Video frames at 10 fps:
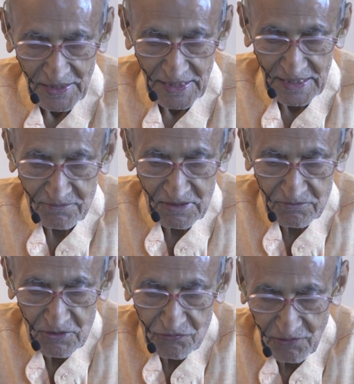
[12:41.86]
Even
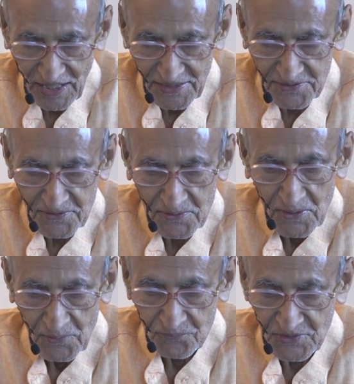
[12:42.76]
we find
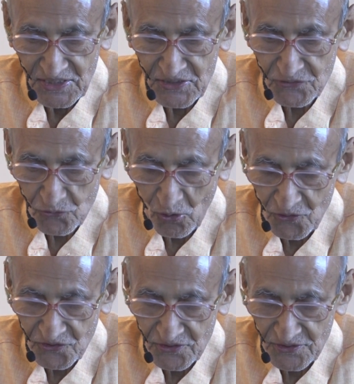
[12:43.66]
these
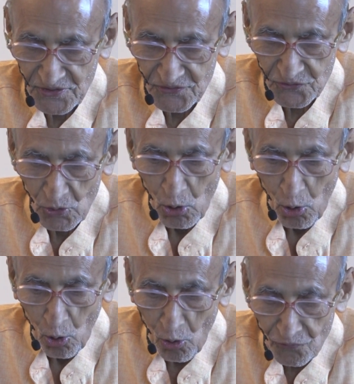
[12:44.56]
contraries
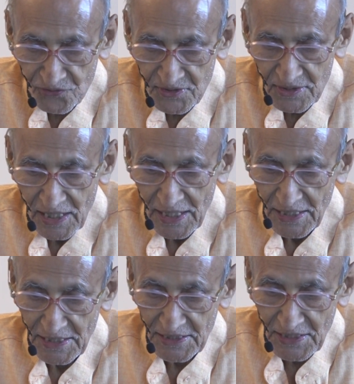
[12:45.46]
often
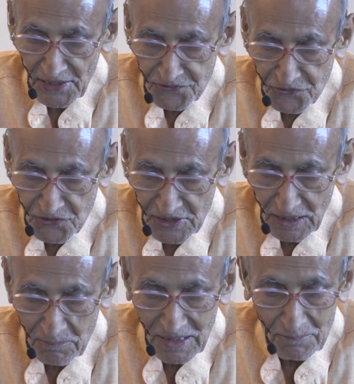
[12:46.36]

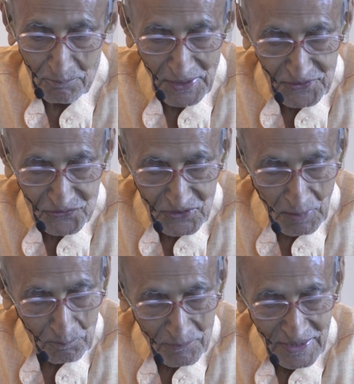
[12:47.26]
inextricably mixed
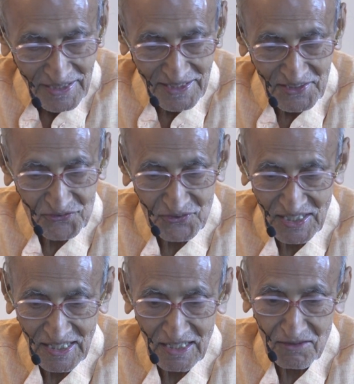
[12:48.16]
up in a
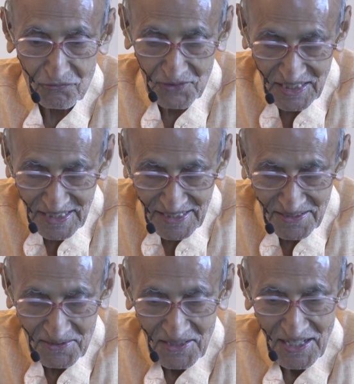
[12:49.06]
single
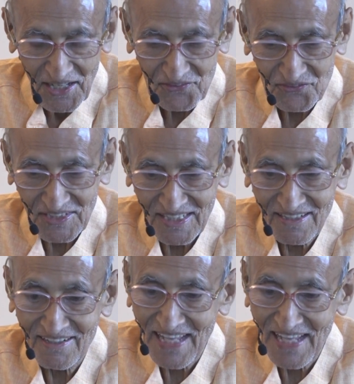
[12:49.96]
feeling, a single